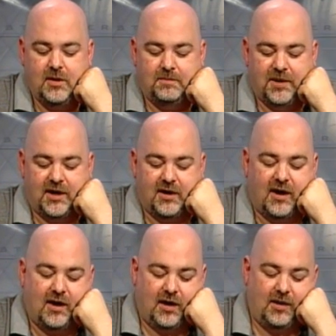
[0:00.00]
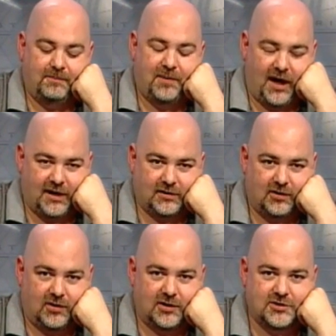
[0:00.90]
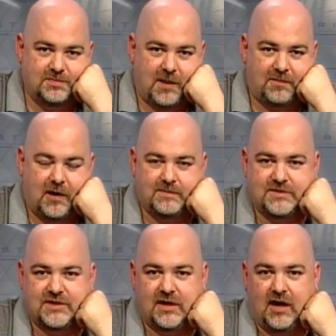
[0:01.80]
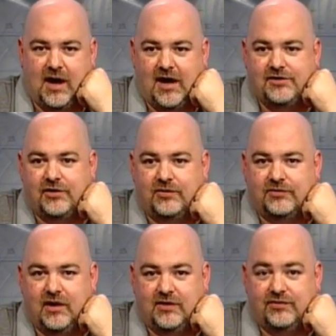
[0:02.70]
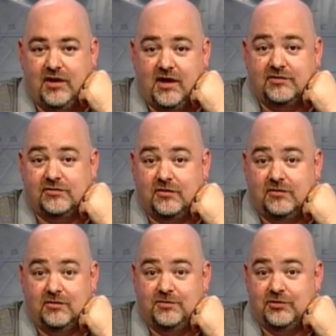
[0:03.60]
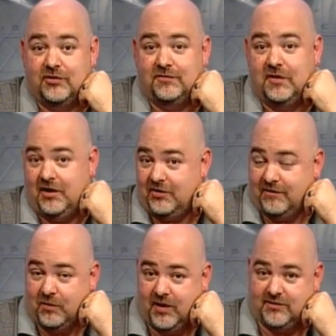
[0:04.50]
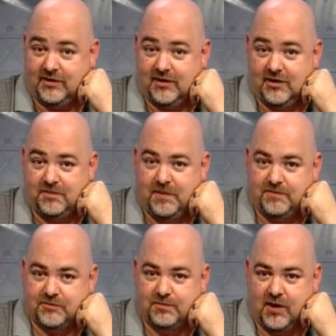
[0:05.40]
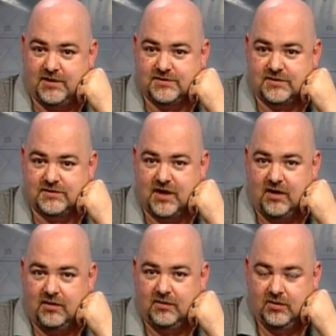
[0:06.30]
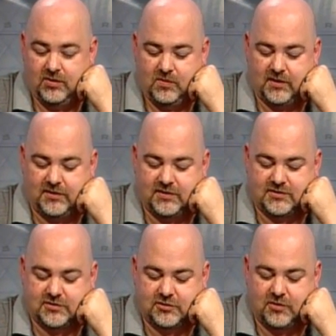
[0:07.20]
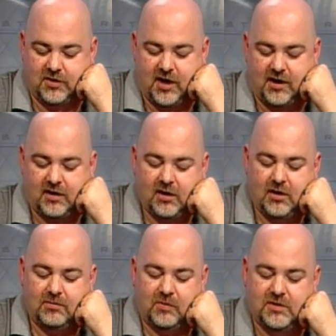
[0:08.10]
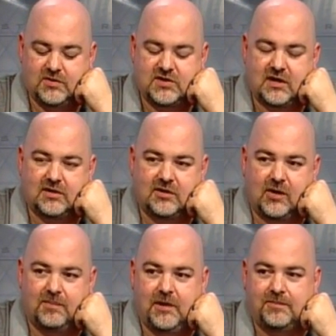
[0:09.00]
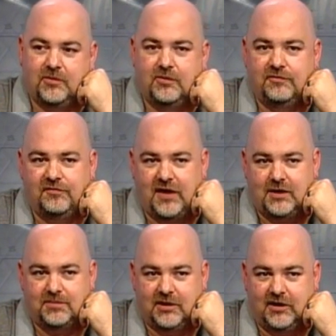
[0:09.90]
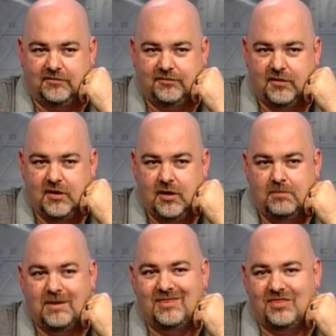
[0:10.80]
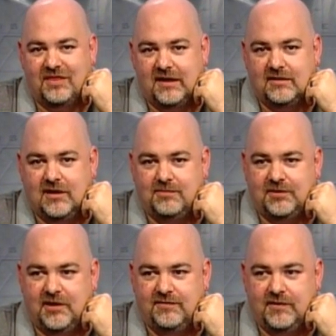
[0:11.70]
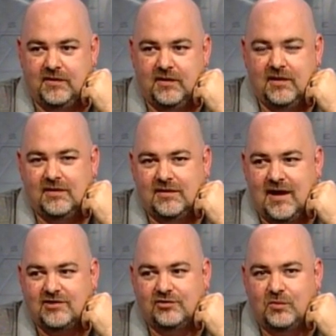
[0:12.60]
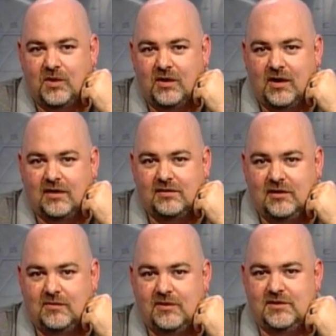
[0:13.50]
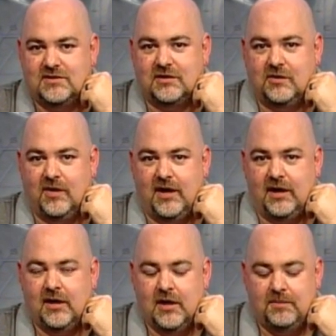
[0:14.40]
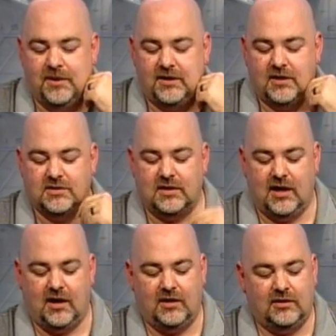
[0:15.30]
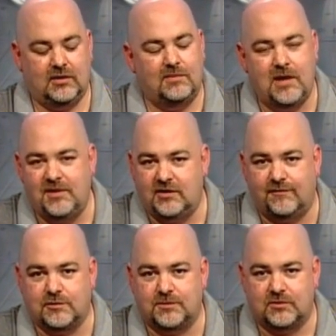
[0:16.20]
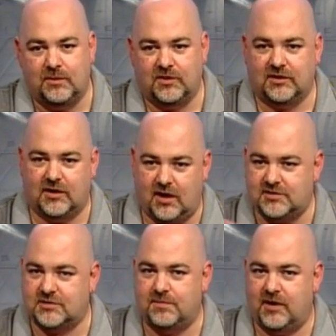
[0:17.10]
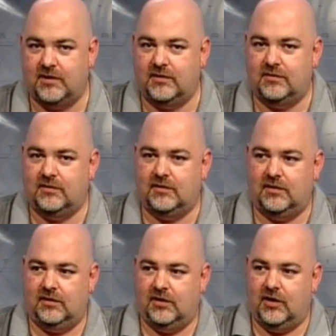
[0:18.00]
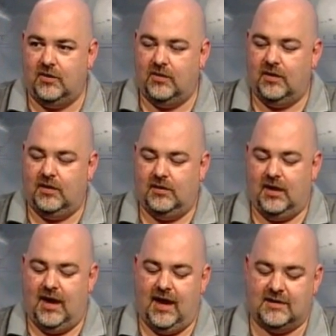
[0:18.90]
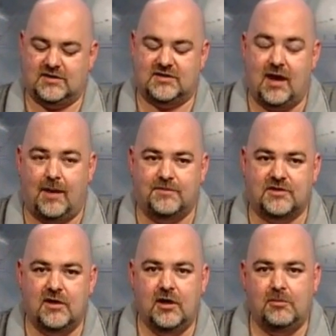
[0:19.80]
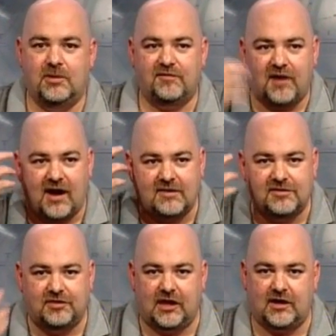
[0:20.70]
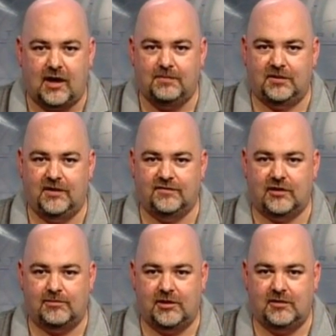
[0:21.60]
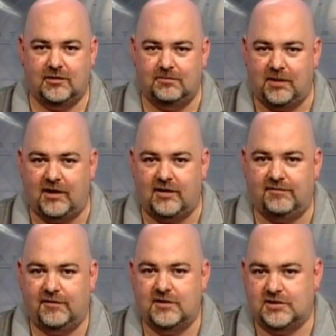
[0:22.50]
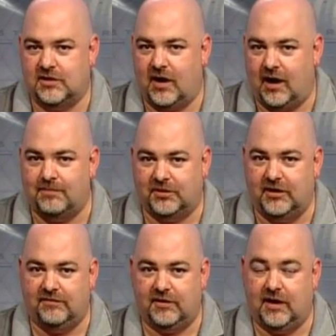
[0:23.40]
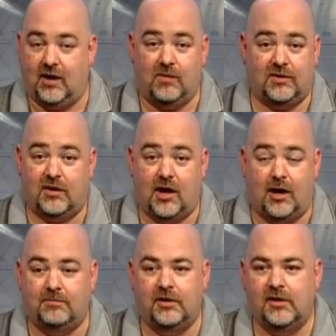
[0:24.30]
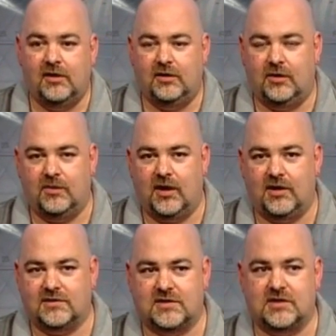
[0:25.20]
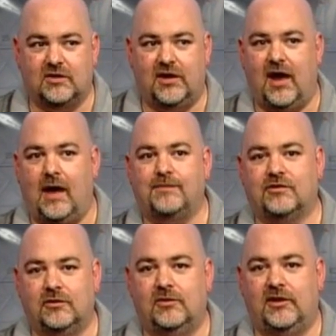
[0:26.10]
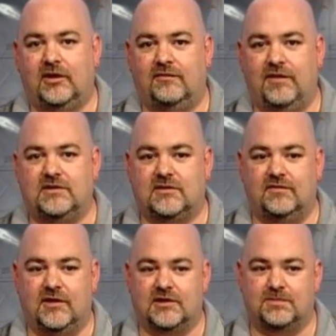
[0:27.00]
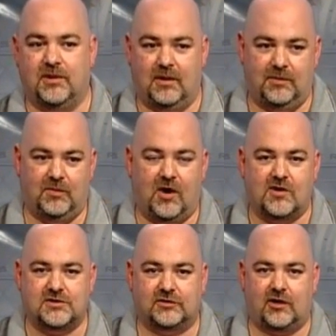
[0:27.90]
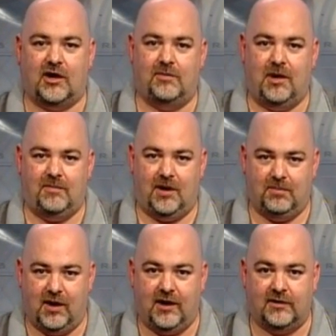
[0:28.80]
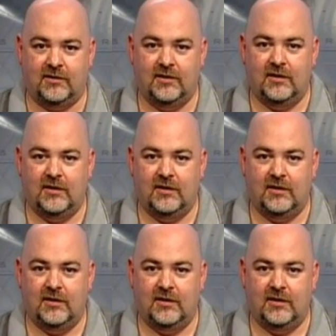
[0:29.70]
But by and large, my problem is that I don't, as the external observer, I don't have a way of digging into people's brains to tell whether this is true or not. But when you say that there are people who fake a belief but think they believe it, that's where I think we disagree. Because now there may be a difference between what the conscious mind, accepts. But if I think I believe something, then by definition I believe it. Now, whether or not I'm, we're not necessarily absolutely convinced of this, but I mean we are still talking about my brain.